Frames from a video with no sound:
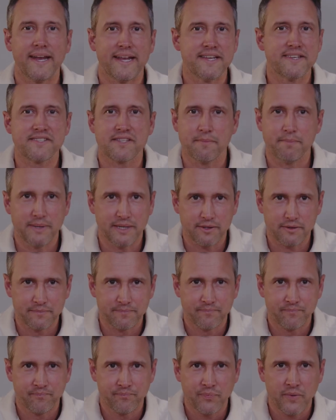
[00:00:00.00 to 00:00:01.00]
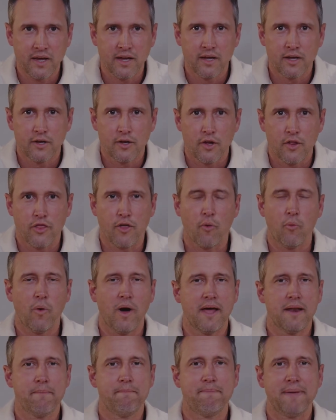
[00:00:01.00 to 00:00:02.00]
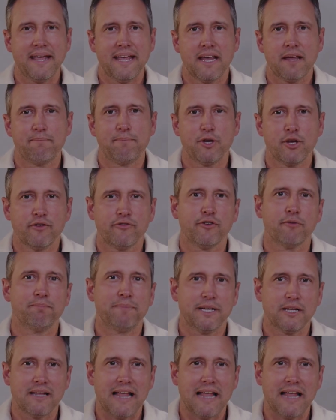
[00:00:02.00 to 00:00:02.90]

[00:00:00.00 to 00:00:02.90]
is the bill? The One Big Beautiful Bill